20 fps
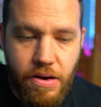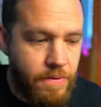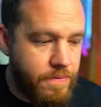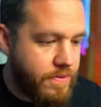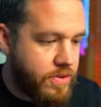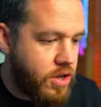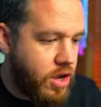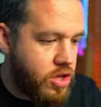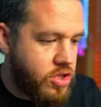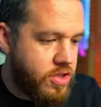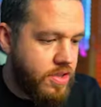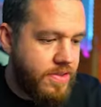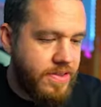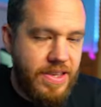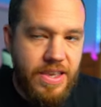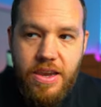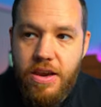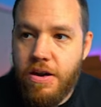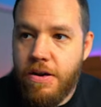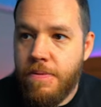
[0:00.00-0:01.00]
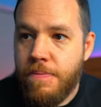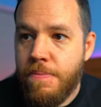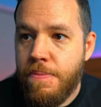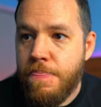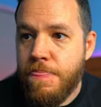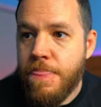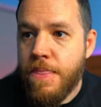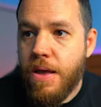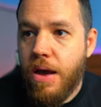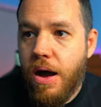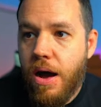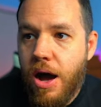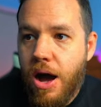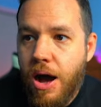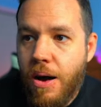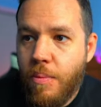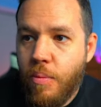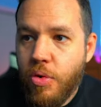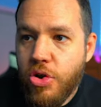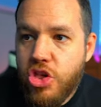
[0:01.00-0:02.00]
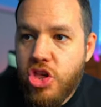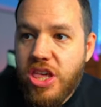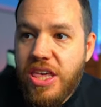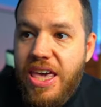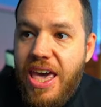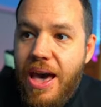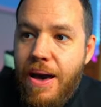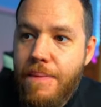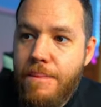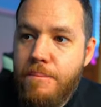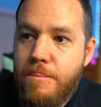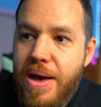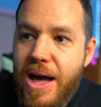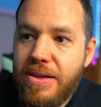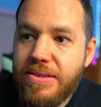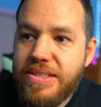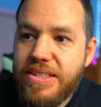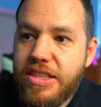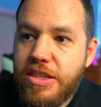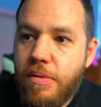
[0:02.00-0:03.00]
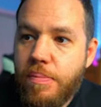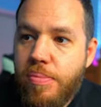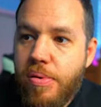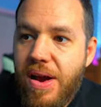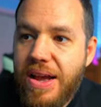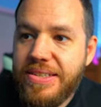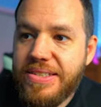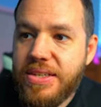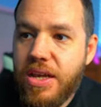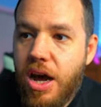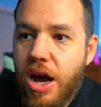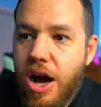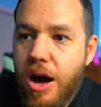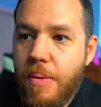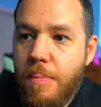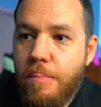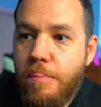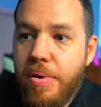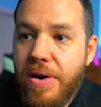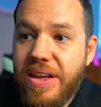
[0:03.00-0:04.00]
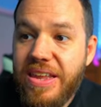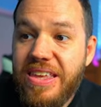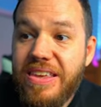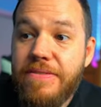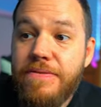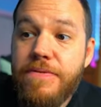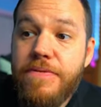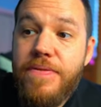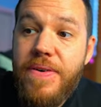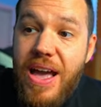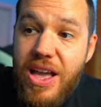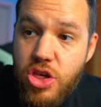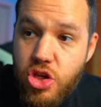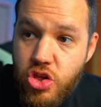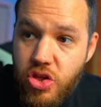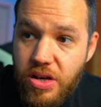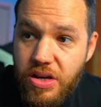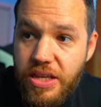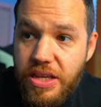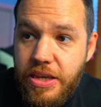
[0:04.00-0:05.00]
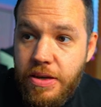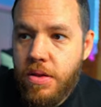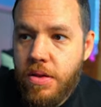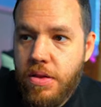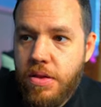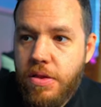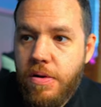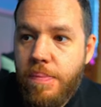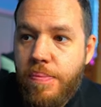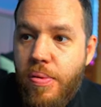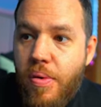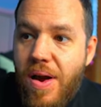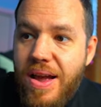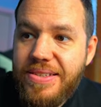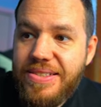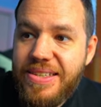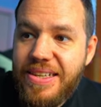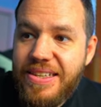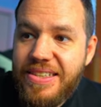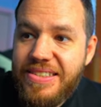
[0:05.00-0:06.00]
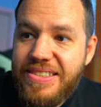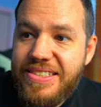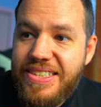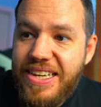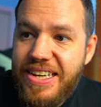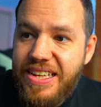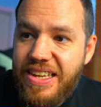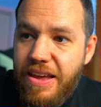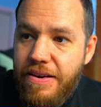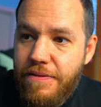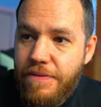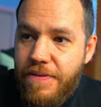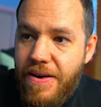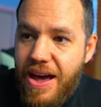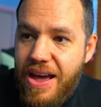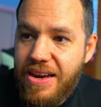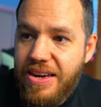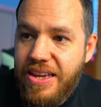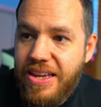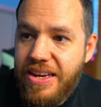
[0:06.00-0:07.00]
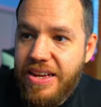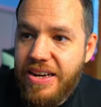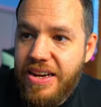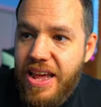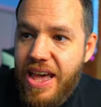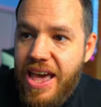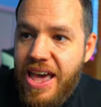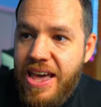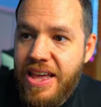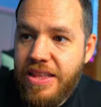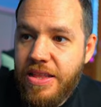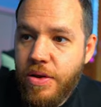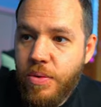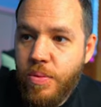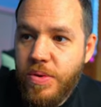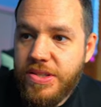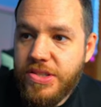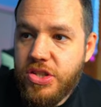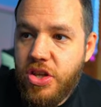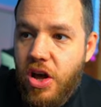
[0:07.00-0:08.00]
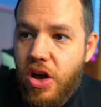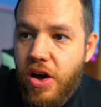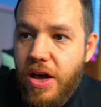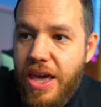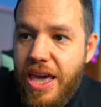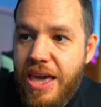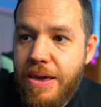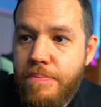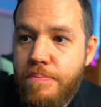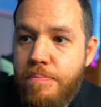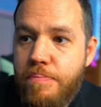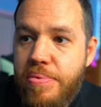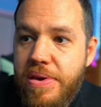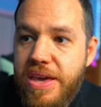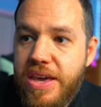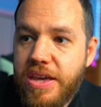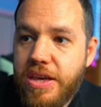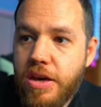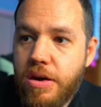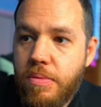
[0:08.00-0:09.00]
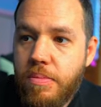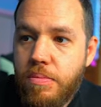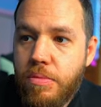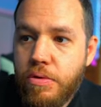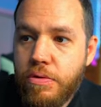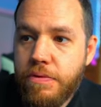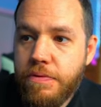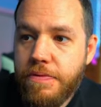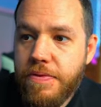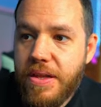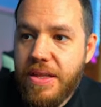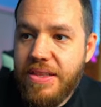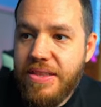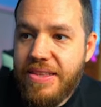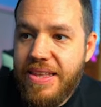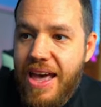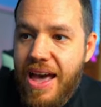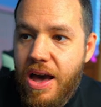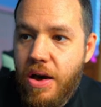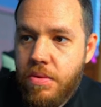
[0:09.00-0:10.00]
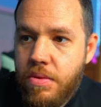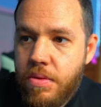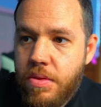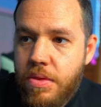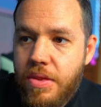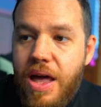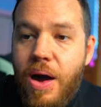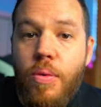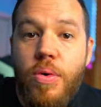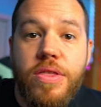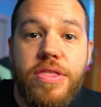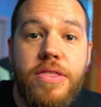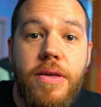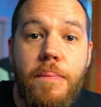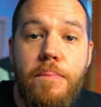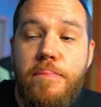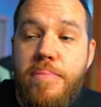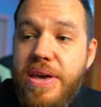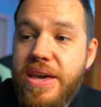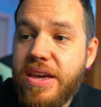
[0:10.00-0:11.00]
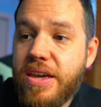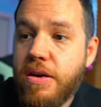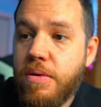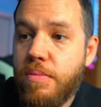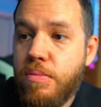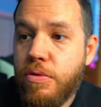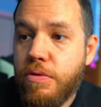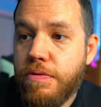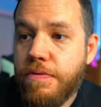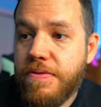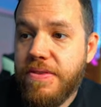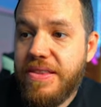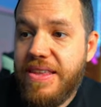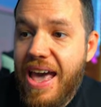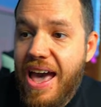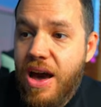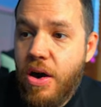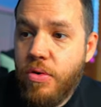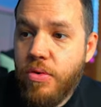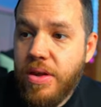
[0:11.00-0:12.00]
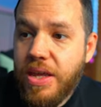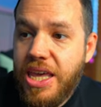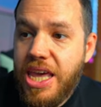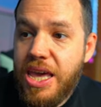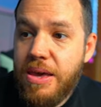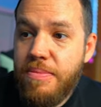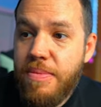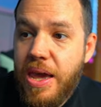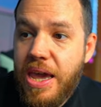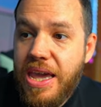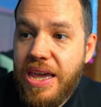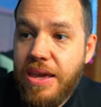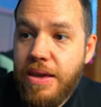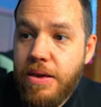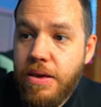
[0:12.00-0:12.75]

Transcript: touches here um, which kept bouncing the price up. But eventually, the price did get violated and we saw a big move down. Now, with the big move down came a